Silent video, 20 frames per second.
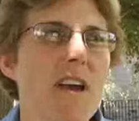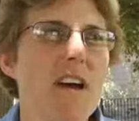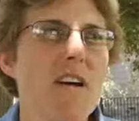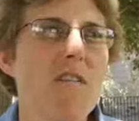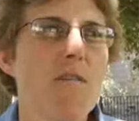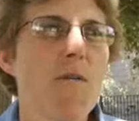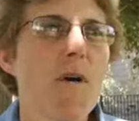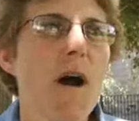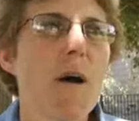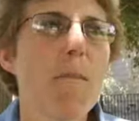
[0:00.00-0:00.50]

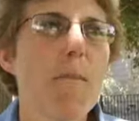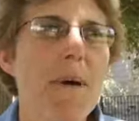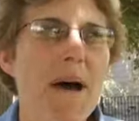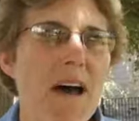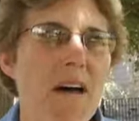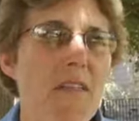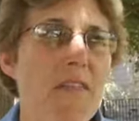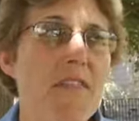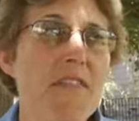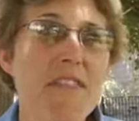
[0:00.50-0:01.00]
have
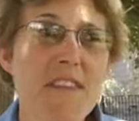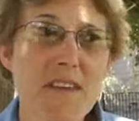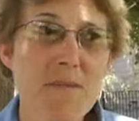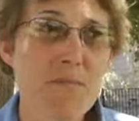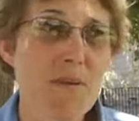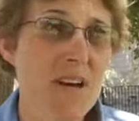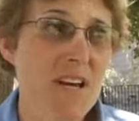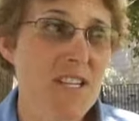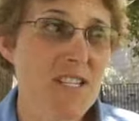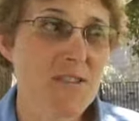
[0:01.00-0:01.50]
about
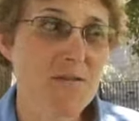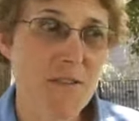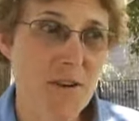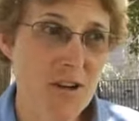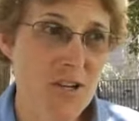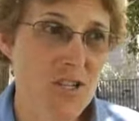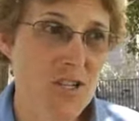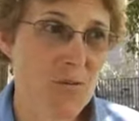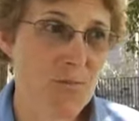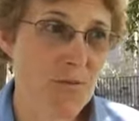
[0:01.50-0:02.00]
the best
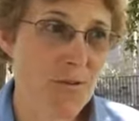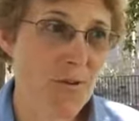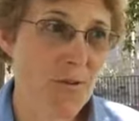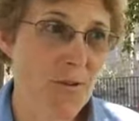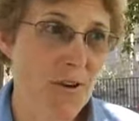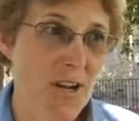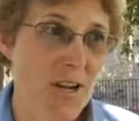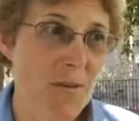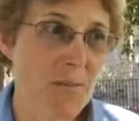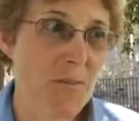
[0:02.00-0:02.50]
foster
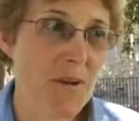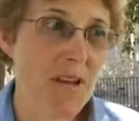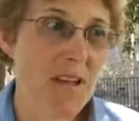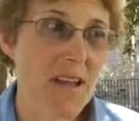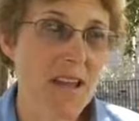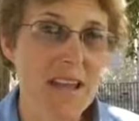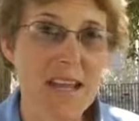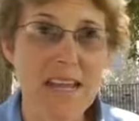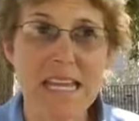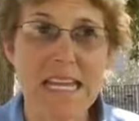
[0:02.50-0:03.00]
program
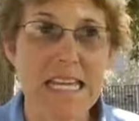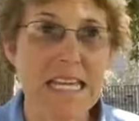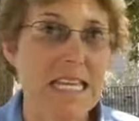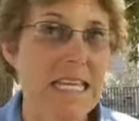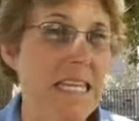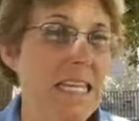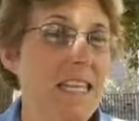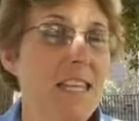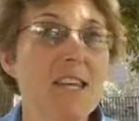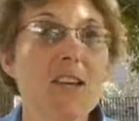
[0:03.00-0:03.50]

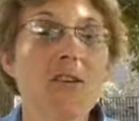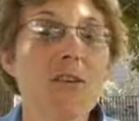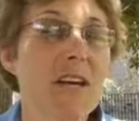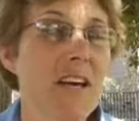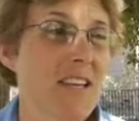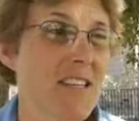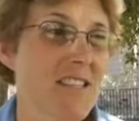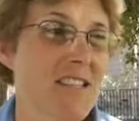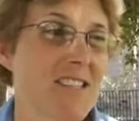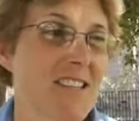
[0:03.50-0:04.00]
in the United